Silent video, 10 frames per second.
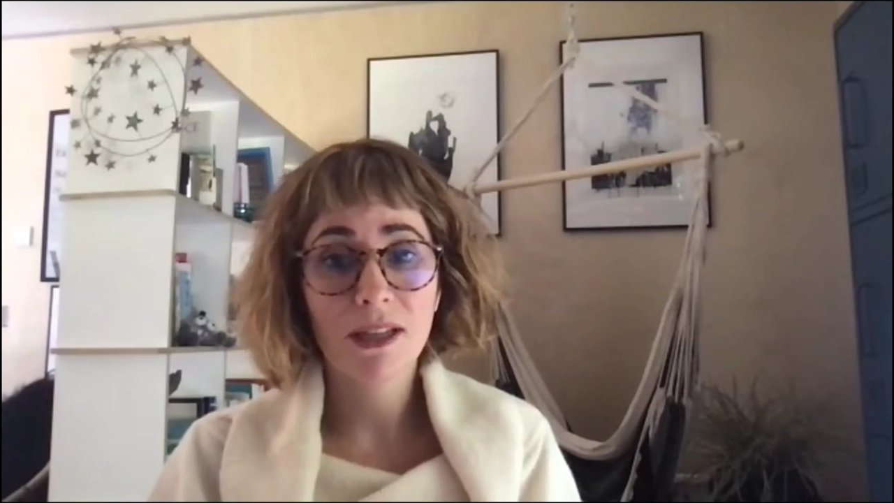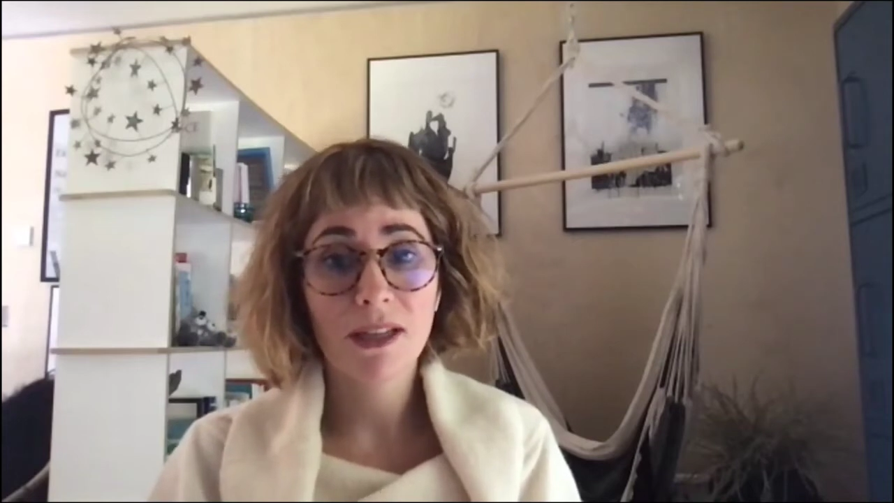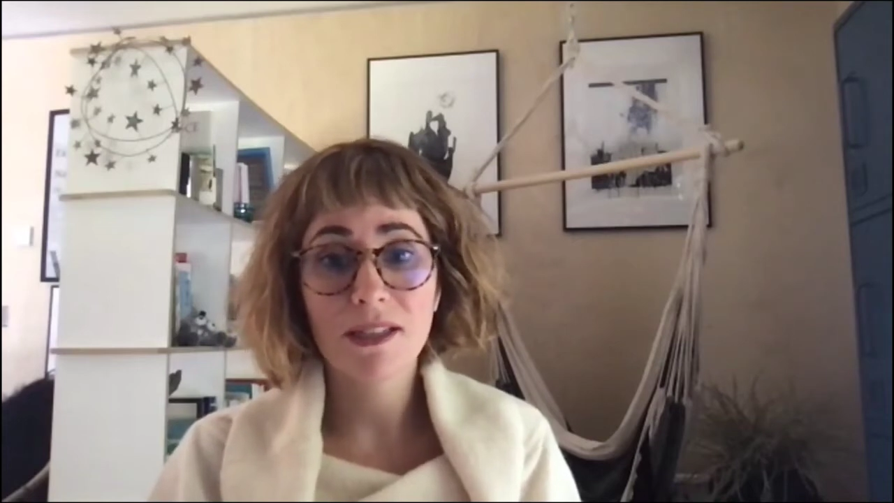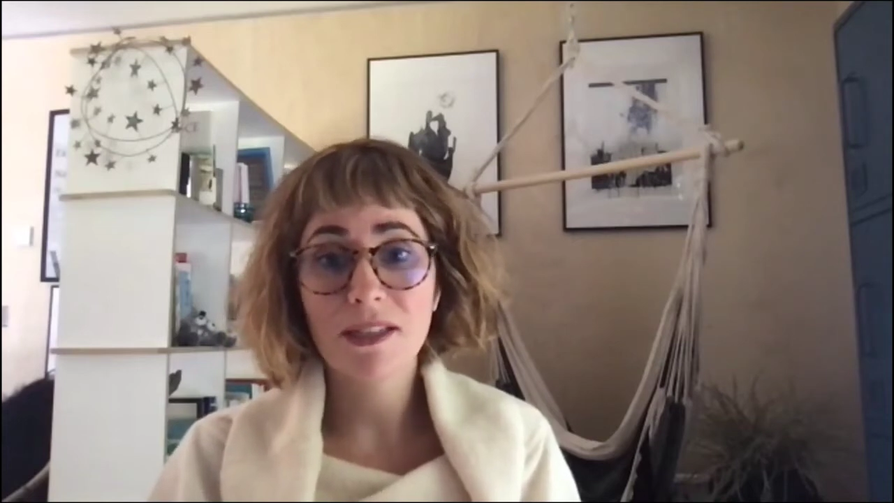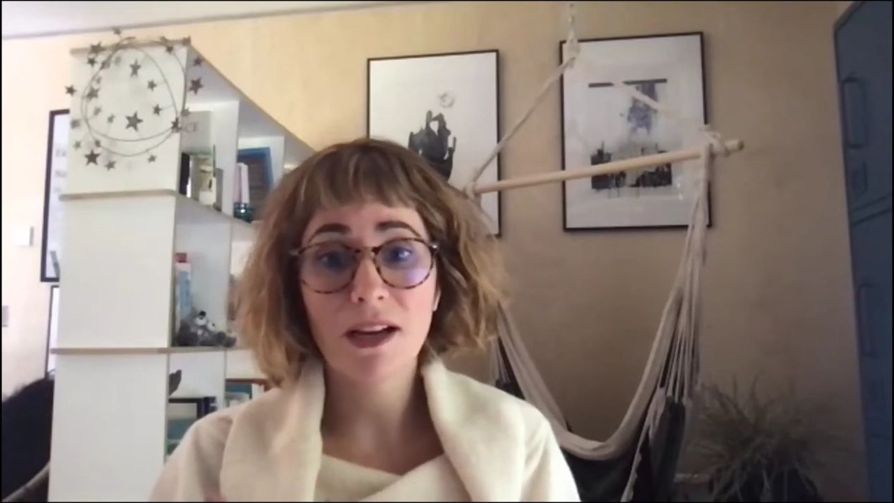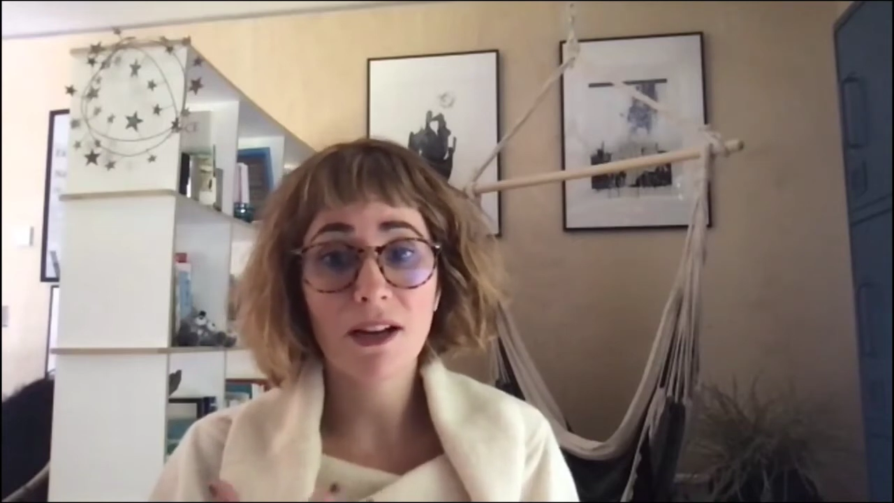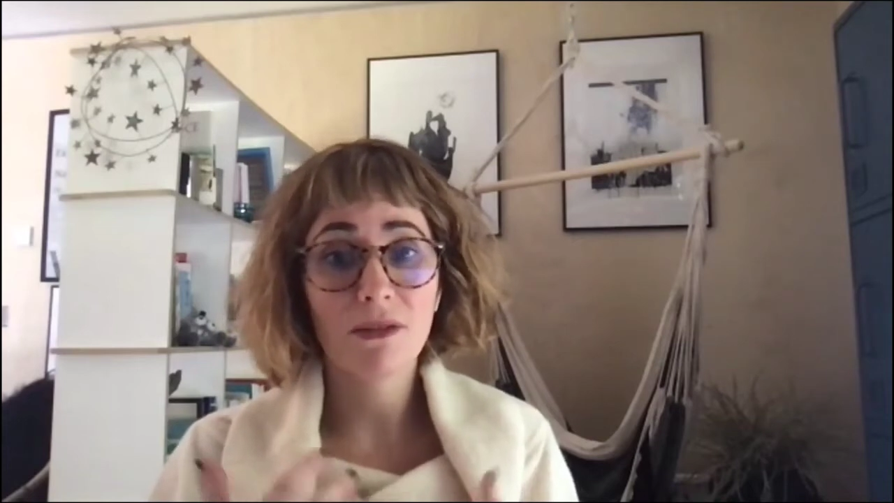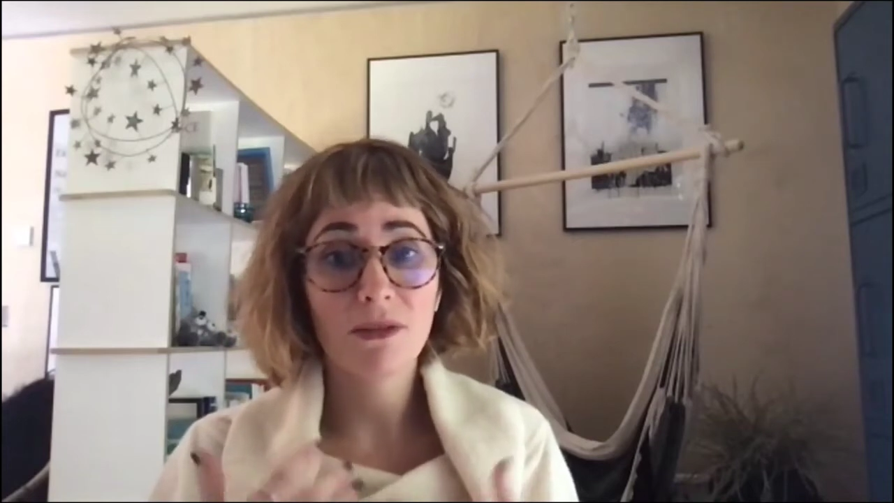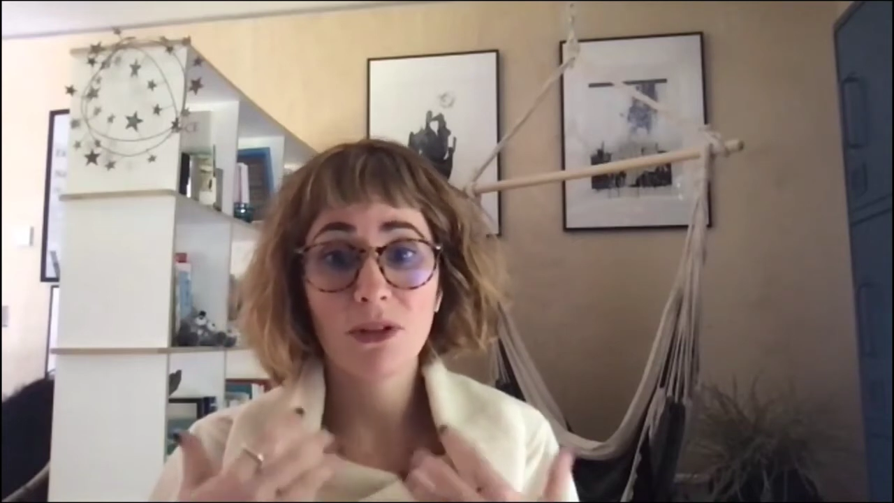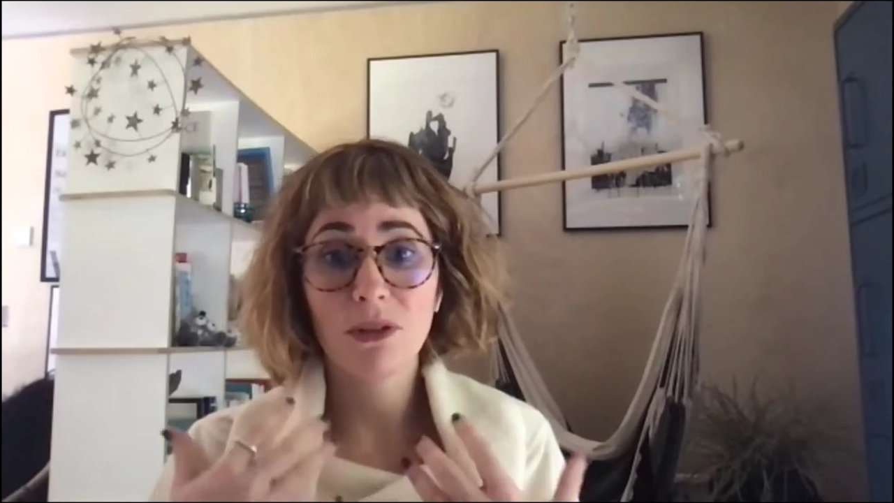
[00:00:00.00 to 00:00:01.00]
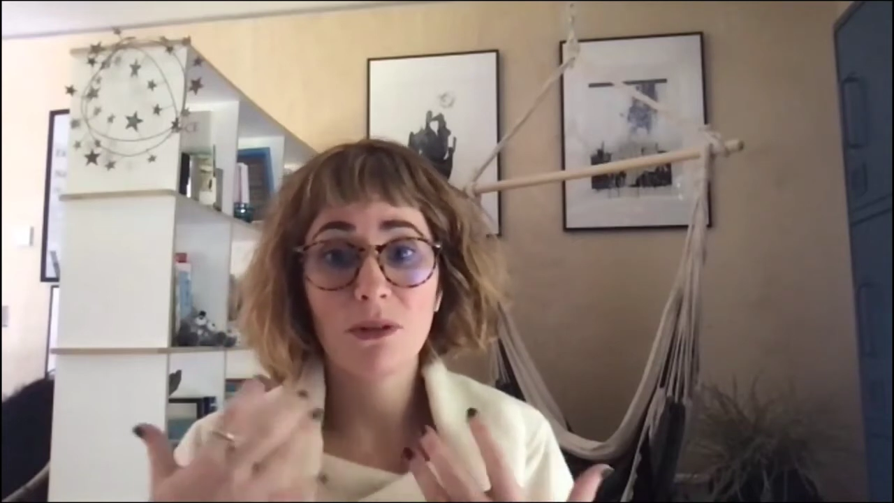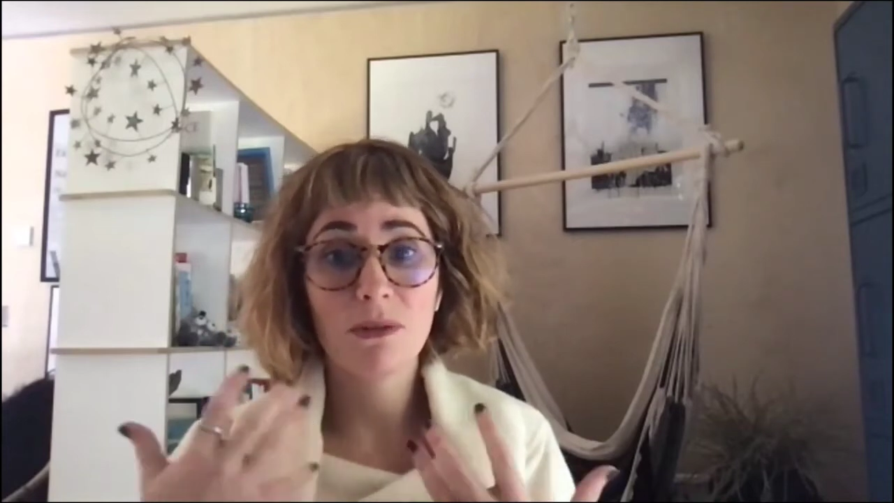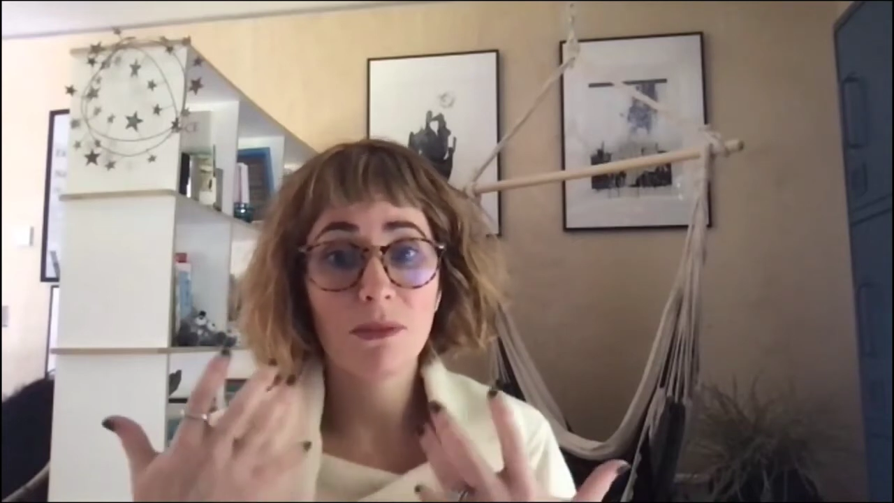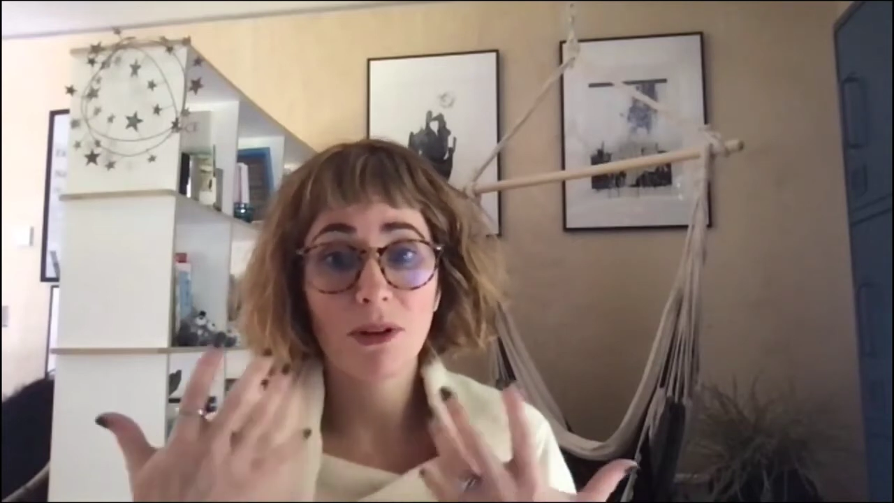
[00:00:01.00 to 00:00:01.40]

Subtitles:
is that you